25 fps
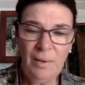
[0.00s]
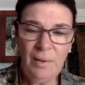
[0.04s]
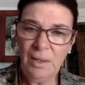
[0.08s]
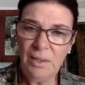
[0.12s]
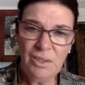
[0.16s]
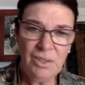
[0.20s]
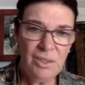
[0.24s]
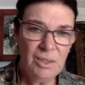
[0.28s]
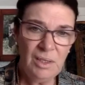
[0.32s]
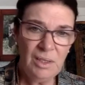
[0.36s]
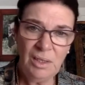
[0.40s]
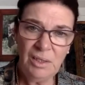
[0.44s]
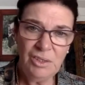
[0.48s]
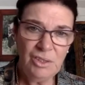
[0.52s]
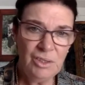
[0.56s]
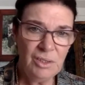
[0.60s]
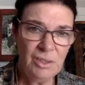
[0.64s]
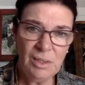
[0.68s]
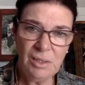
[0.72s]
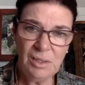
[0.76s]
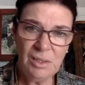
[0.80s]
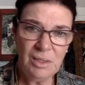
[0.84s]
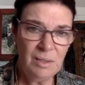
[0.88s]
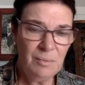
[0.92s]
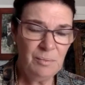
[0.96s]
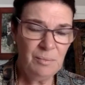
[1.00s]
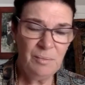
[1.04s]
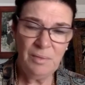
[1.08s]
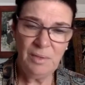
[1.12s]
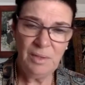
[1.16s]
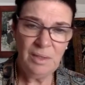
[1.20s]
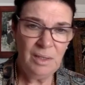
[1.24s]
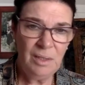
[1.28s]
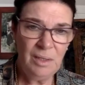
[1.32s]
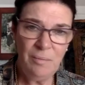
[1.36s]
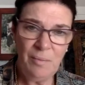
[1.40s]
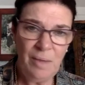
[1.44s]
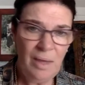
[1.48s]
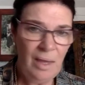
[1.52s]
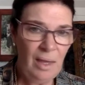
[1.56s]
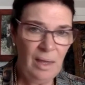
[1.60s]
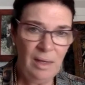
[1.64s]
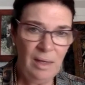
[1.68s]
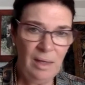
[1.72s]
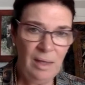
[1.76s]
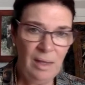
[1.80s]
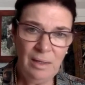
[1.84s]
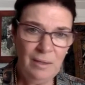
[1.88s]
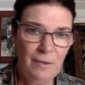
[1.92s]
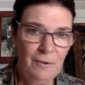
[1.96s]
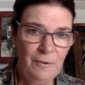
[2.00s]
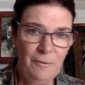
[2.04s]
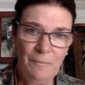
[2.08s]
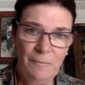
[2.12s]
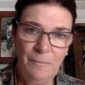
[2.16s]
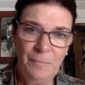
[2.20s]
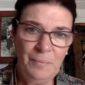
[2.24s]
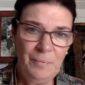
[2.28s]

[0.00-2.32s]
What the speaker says: nature doesn't need man, no.